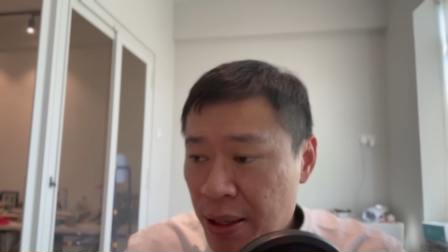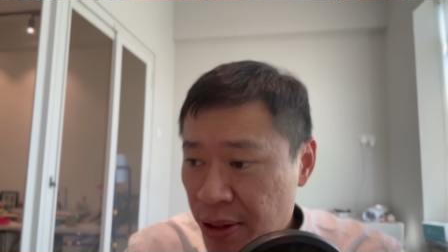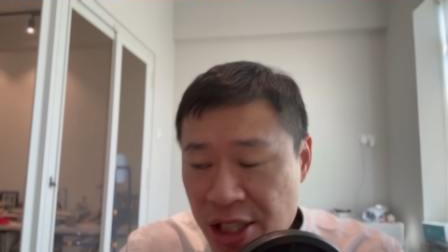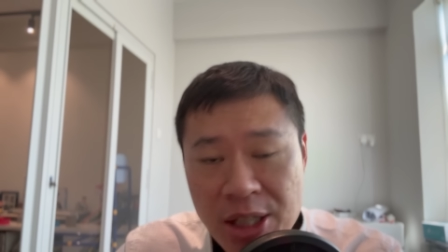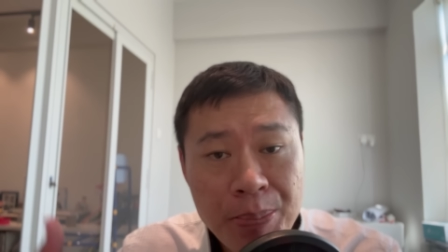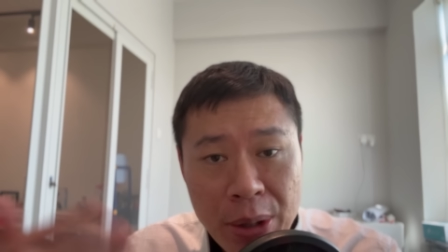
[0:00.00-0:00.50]

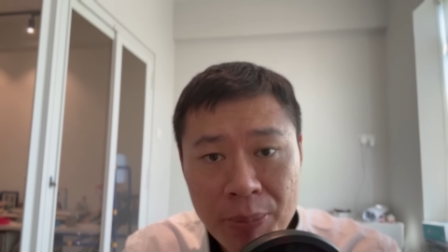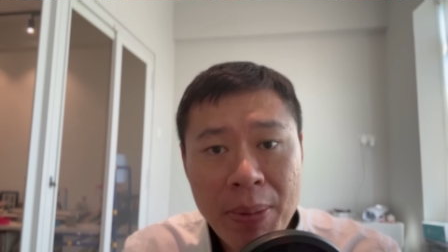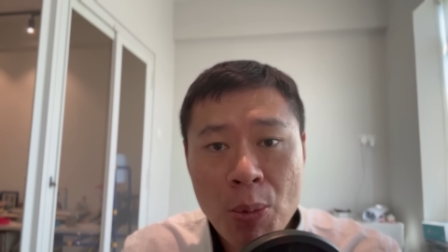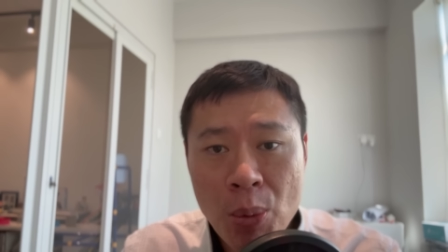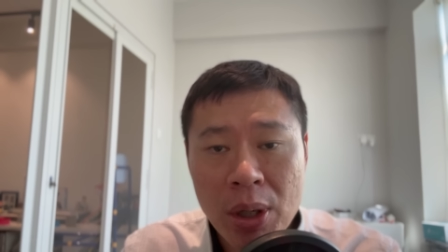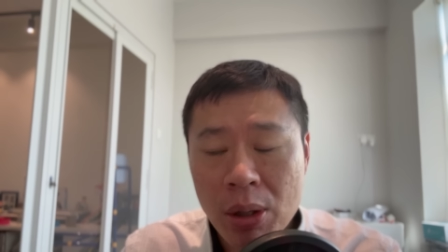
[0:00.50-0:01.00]
That's a bit of
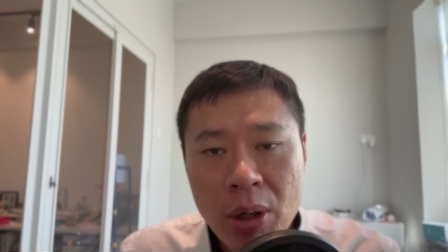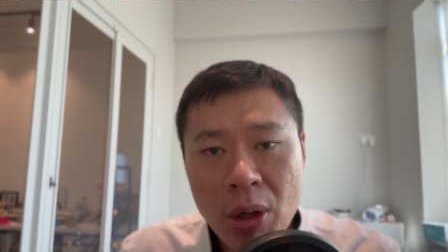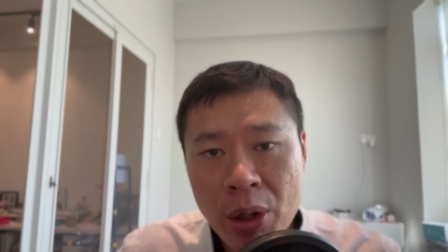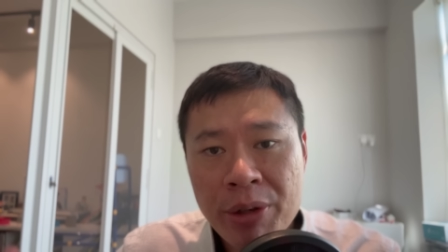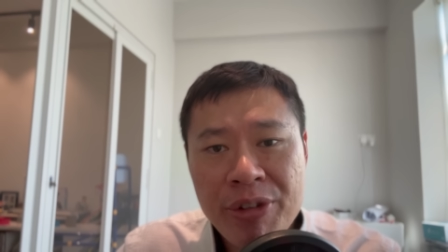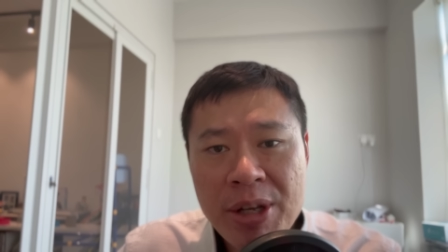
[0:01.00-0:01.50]
my work
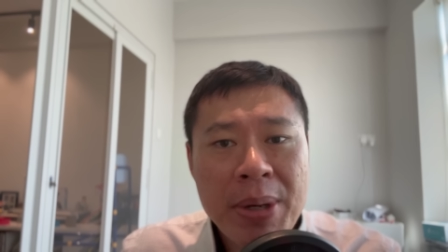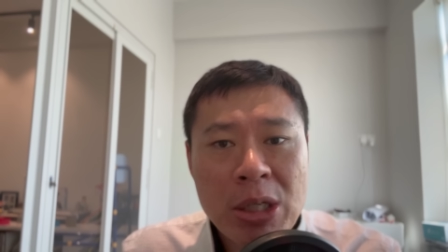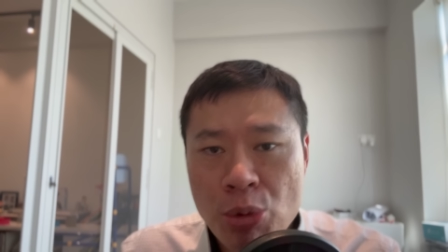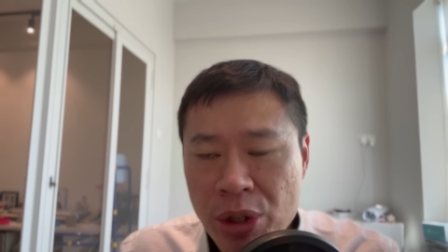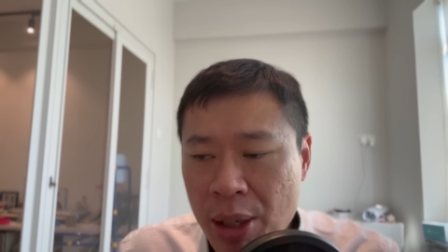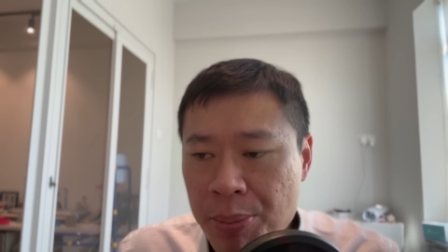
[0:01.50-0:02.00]
on a
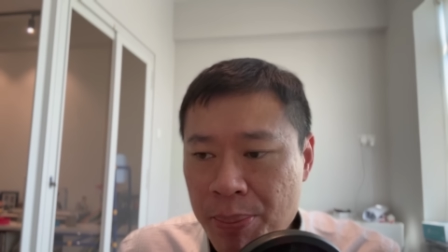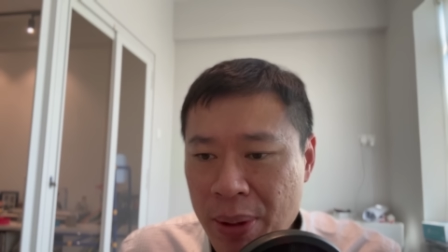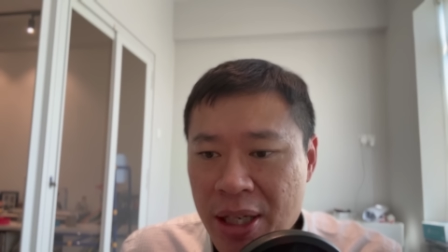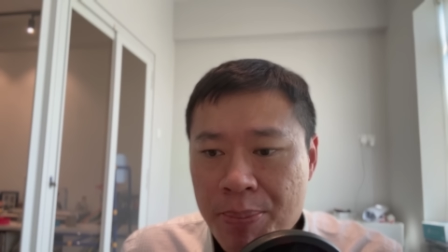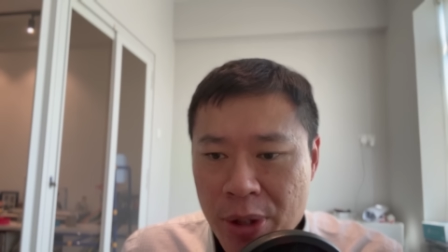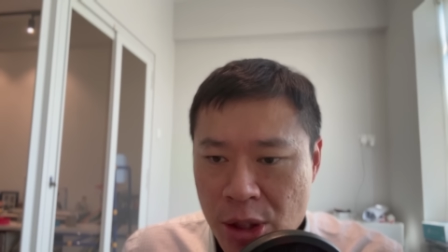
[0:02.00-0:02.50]
fee-based retirement
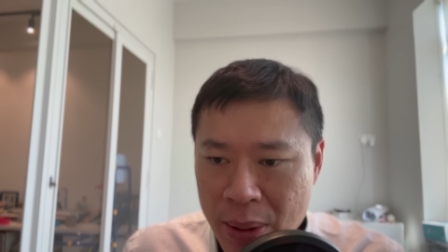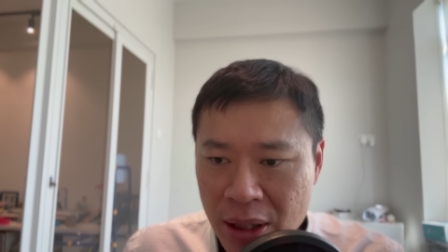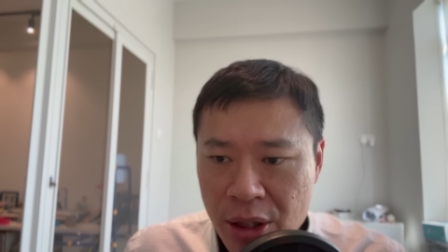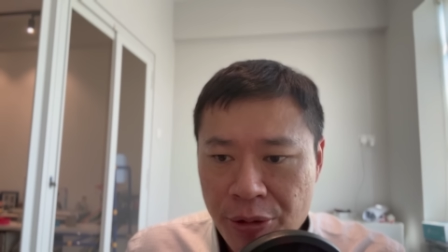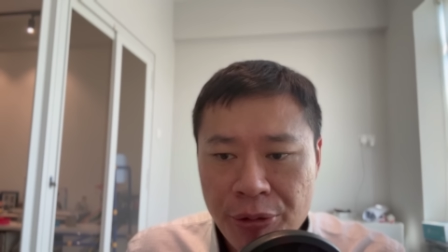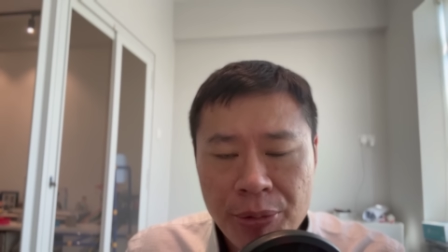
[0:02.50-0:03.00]
planning
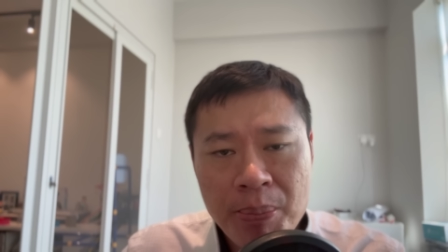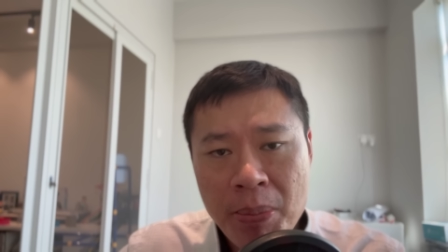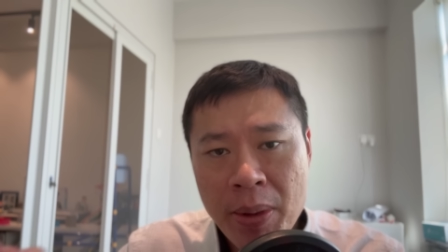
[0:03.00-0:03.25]
perspective.